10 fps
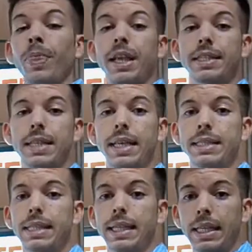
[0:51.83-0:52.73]

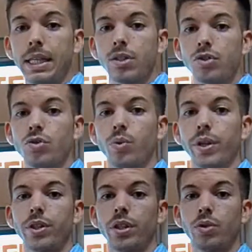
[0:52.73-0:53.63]
states the need to
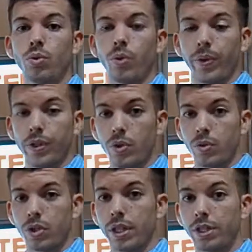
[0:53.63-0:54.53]

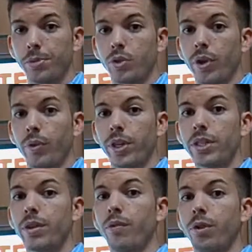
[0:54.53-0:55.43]
reduce temperature increase
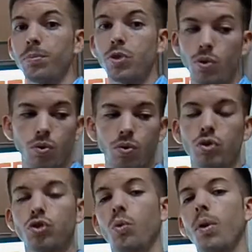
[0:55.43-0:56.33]
from 2
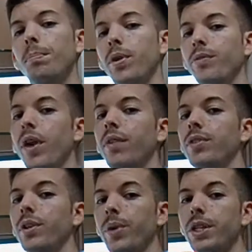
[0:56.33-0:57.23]
to 1.5
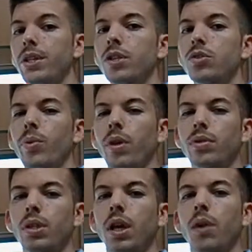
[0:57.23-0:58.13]
degrees in
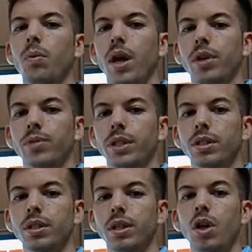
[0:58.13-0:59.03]
2100.
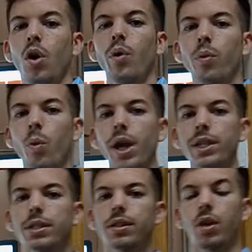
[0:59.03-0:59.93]

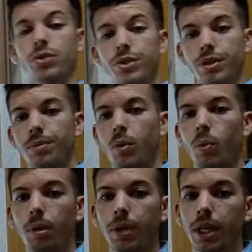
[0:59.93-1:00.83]
Otherwise, the ecosystem
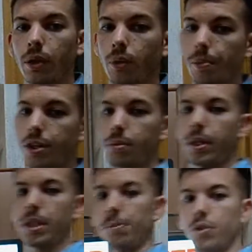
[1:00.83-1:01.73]
will be irreversibly
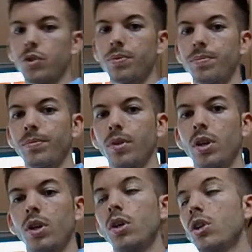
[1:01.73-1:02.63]
damaged.
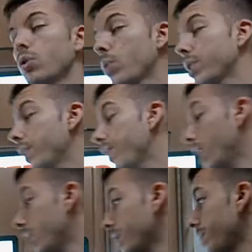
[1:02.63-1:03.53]
To achieve
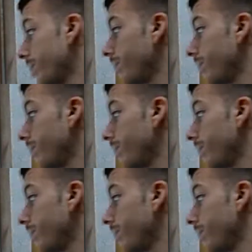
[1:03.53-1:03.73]
this,